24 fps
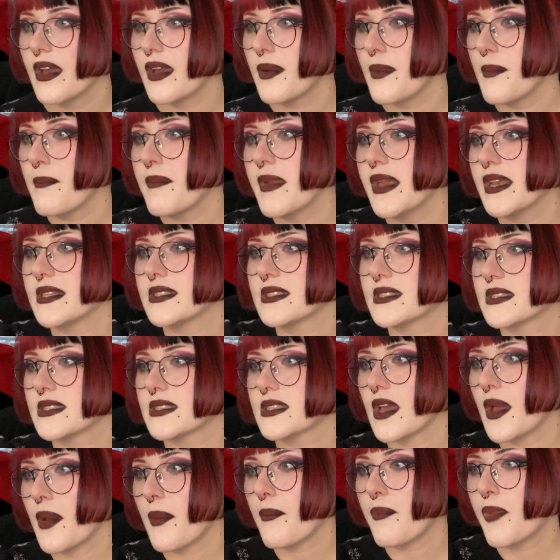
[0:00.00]
Miss
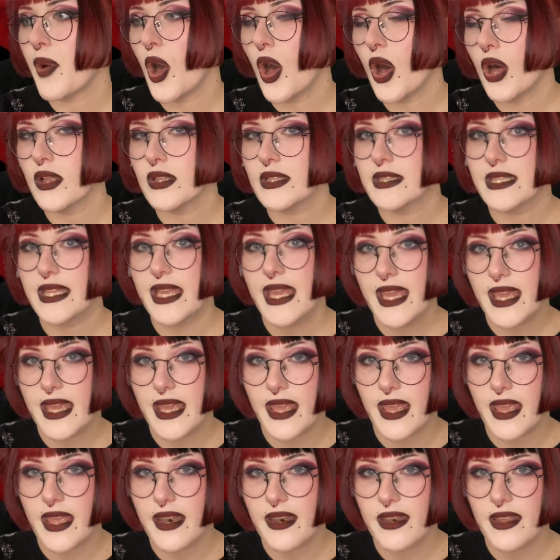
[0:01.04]

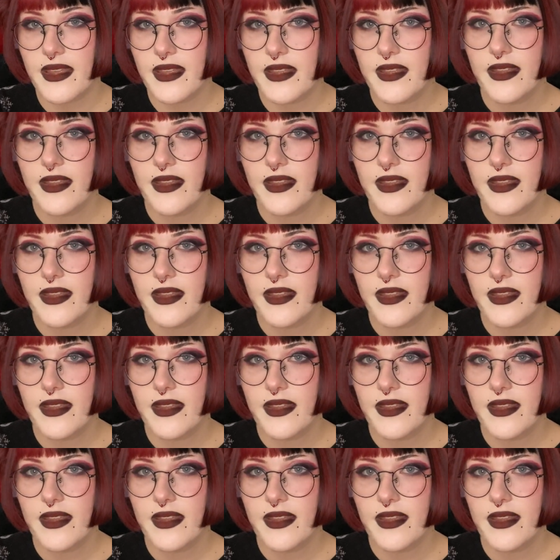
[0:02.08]
Paulyne.